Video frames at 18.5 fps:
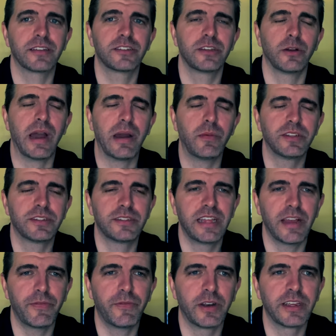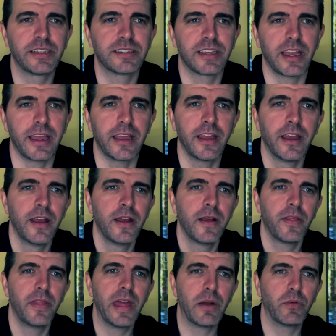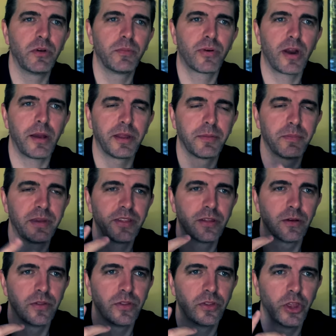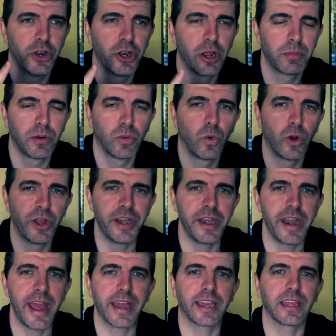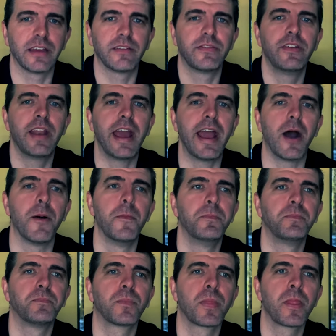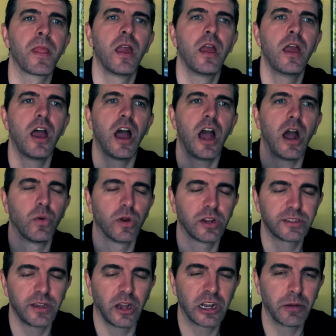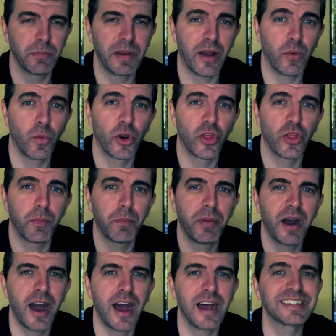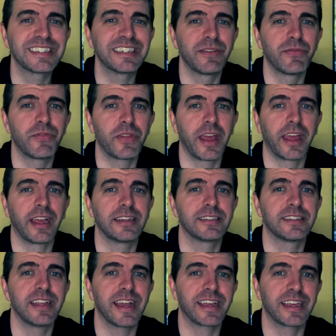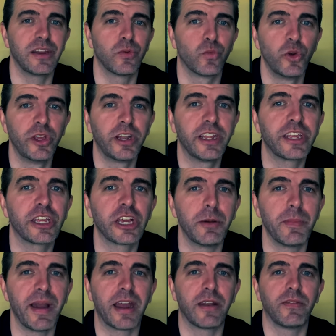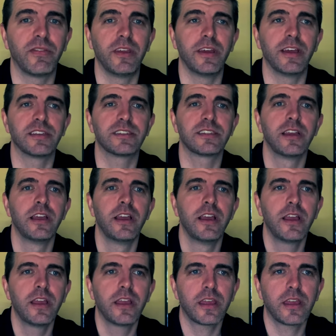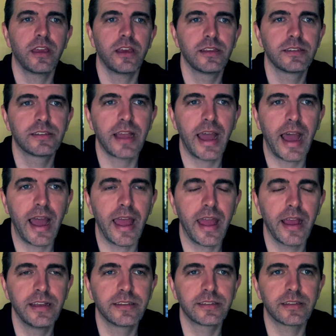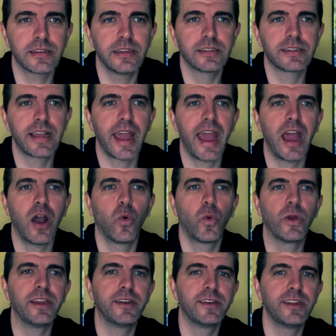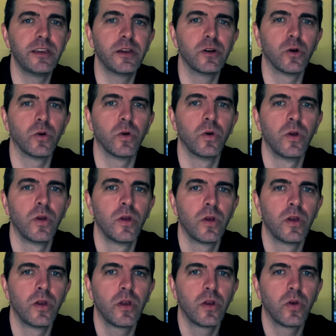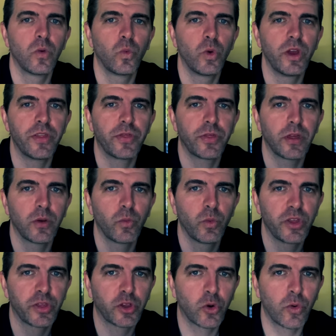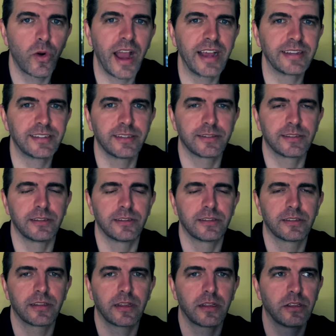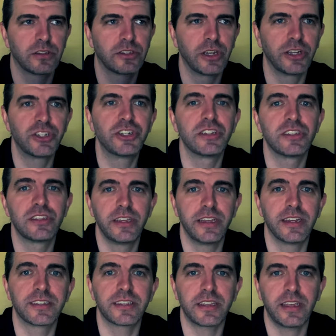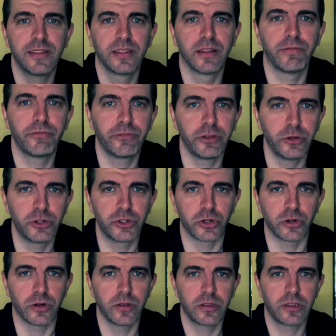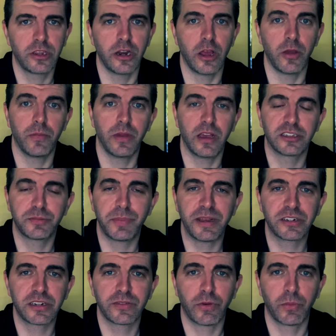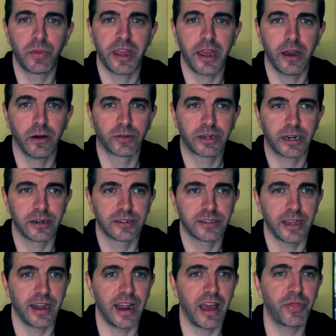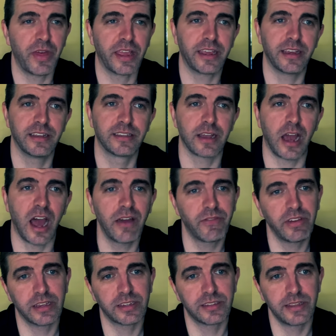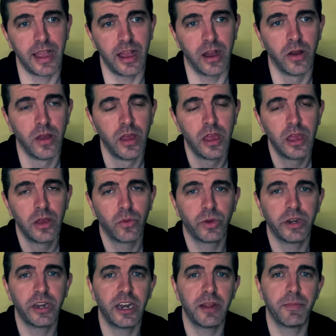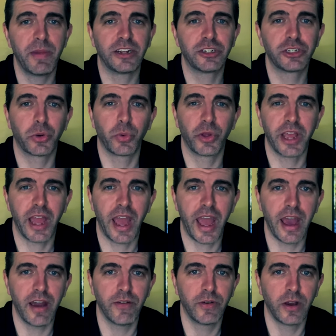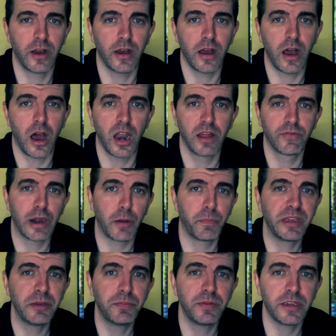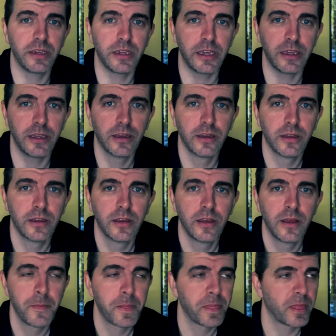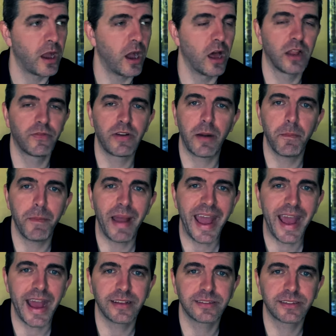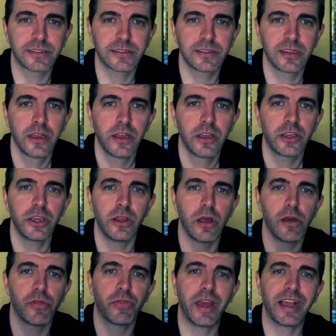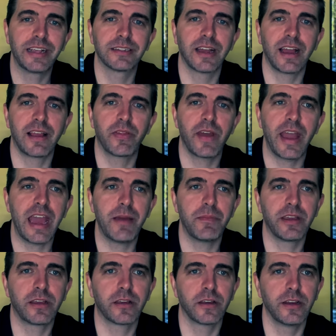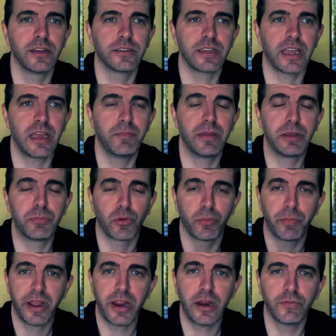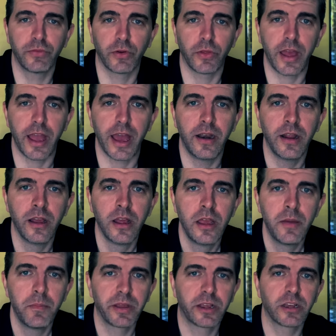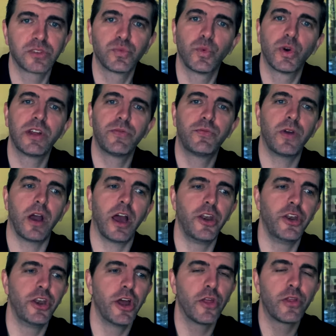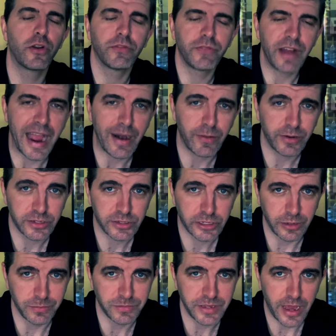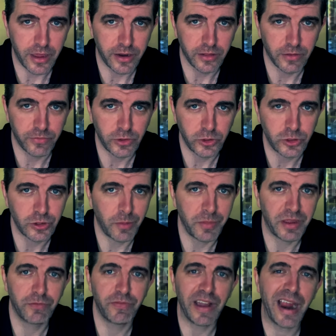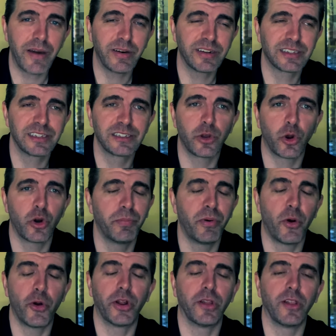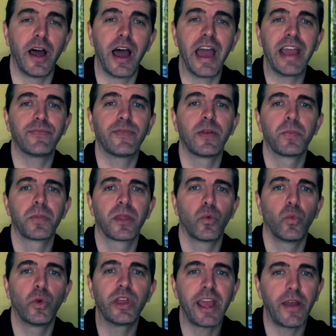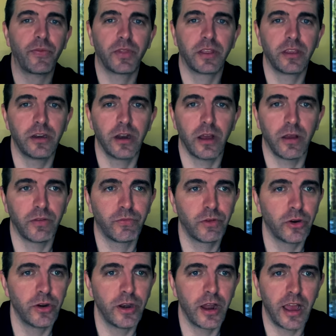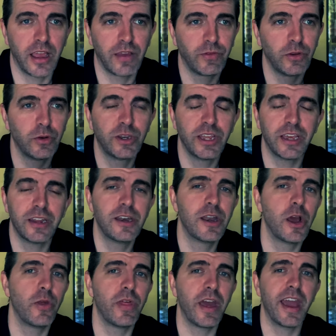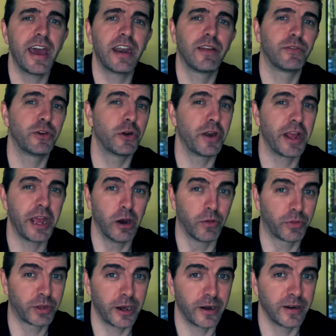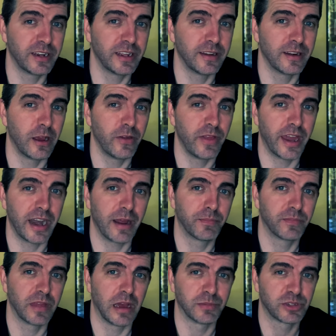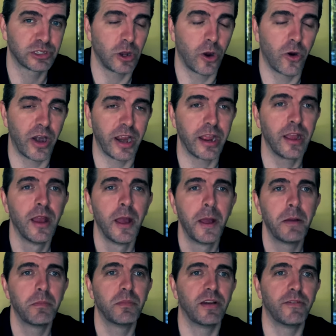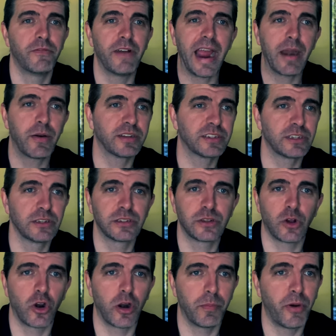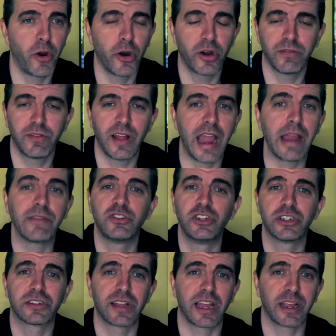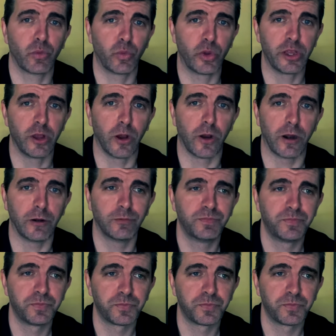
So I would definitely say that would probably be the, the number one negative. Now, I want to talk about one of the positive things that can really come out of this is, uh, is, is how we deal with, with crises such as this in the future, you know, especially from the healthcare side. I think it's obvious now we need to make sure we have uh, all of our PPE, all of our masks, you know, things like that because, and be prepared for that. Because what if another virus comes out in the future? I mean, viruses are a part of life we have to, you know, if you're not, if you didn't know that, if you're in healthcare and didn't know that, I'm, I'm sorry, but viruses are a part of life just like we are.